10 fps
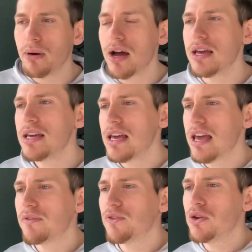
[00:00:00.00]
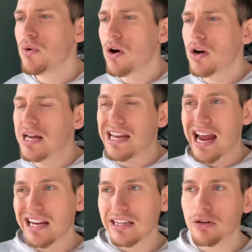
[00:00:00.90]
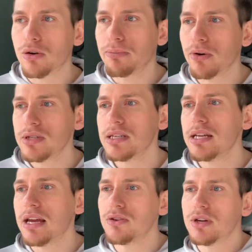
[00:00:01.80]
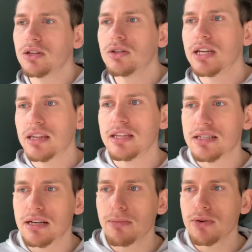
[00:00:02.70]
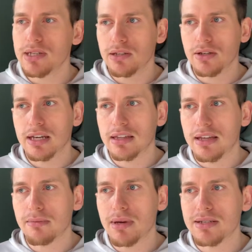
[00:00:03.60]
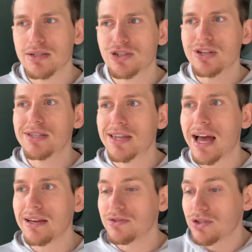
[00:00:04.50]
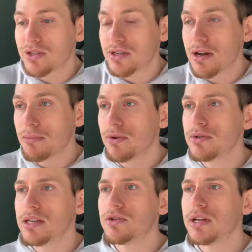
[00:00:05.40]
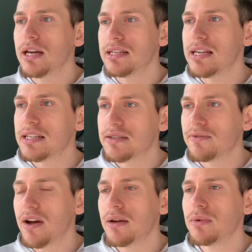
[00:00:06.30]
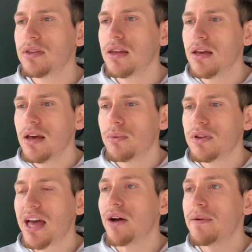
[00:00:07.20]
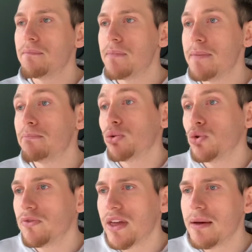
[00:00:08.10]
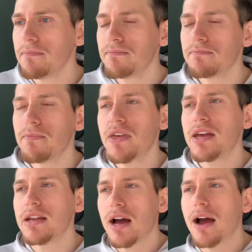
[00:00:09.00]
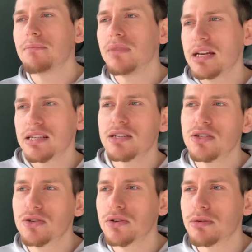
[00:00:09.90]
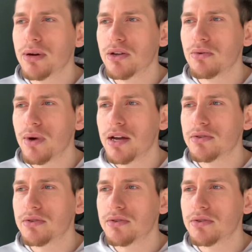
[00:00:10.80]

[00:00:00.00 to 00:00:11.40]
But if you are an analytical person and you can look at these numbers and look at them as just that, just numbers, and you can identify with how to improve them, then I'm less concerned about you weighing